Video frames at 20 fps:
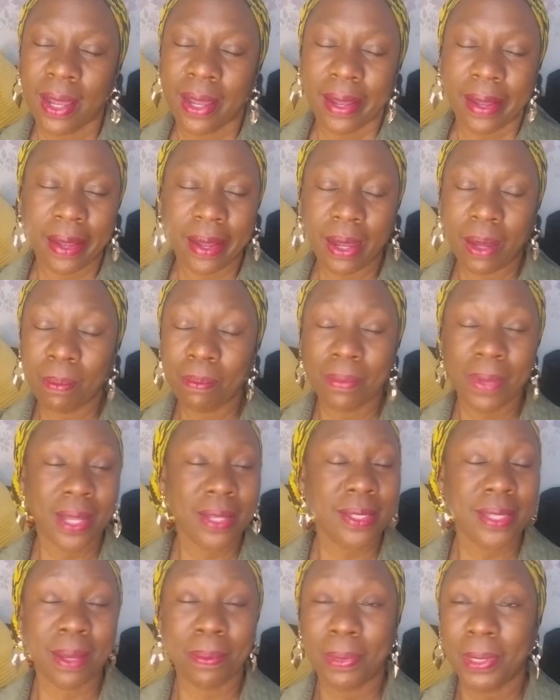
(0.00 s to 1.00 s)
Um,
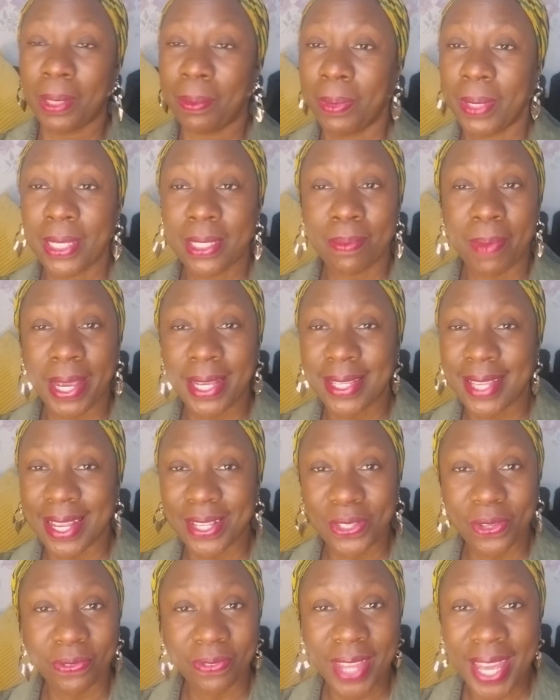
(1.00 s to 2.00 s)
somebody please make sense
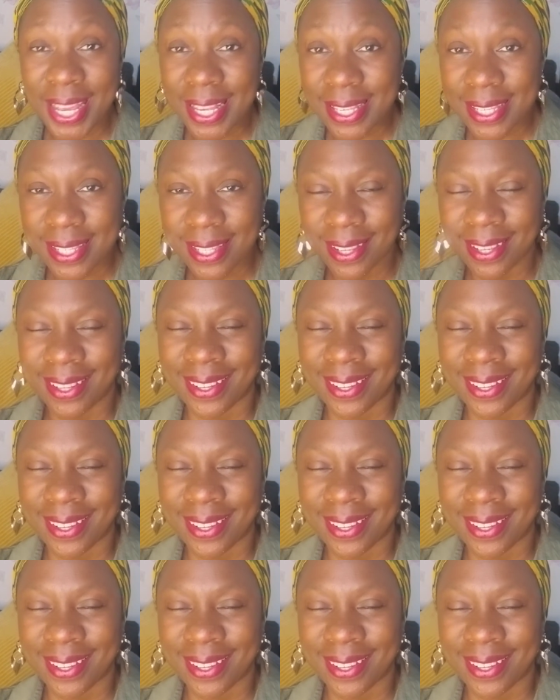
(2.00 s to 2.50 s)
of this.